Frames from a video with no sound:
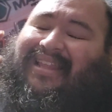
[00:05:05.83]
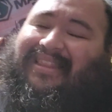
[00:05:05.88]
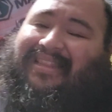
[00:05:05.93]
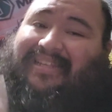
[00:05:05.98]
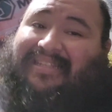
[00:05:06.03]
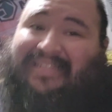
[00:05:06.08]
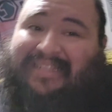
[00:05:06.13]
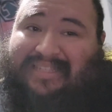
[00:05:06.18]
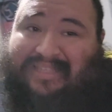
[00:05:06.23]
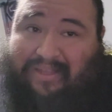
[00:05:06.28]

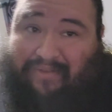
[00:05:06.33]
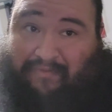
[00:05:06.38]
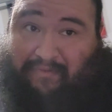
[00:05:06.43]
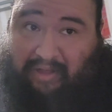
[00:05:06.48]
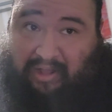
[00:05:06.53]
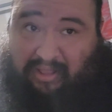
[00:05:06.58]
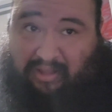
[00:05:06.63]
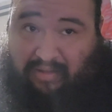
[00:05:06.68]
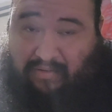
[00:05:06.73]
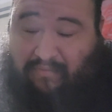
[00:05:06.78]
This is the
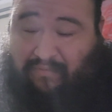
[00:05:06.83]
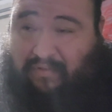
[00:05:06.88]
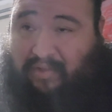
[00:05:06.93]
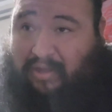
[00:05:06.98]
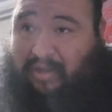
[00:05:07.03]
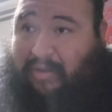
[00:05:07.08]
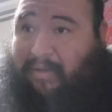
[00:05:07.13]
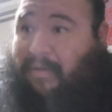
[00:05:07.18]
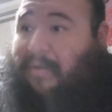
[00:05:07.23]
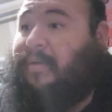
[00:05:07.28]
follow-up
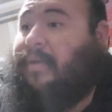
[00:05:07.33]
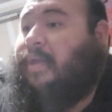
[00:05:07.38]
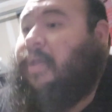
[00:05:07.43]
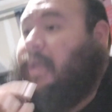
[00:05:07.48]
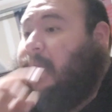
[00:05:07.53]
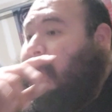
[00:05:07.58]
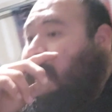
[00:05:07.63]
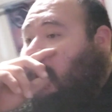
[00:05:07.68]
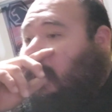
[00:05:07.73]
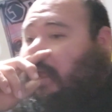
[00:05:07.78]
video.
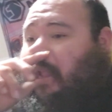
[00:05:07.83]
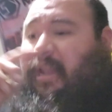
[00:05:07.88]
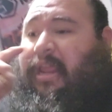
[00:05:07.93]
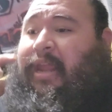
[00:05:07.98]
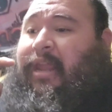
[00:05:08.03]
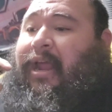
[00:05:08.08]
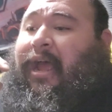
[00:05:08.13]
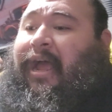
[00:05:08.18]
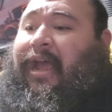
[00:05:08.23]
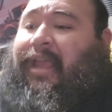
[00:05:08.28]
And
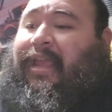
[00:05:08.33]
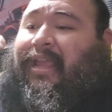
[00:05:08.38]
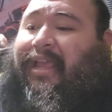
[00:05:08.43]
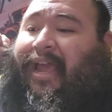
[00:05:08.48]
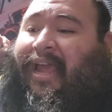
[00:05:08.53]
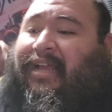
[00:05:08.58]
then I